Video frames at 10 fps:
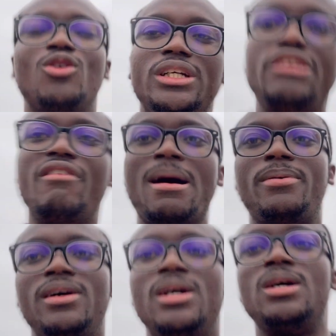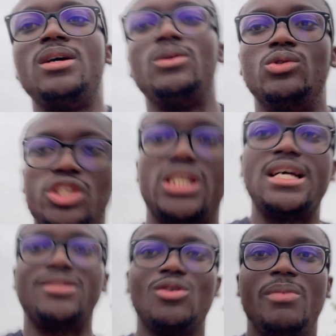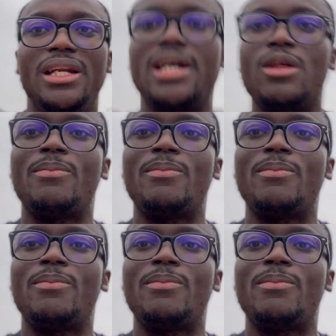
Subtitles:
don't give up. We'll share so many other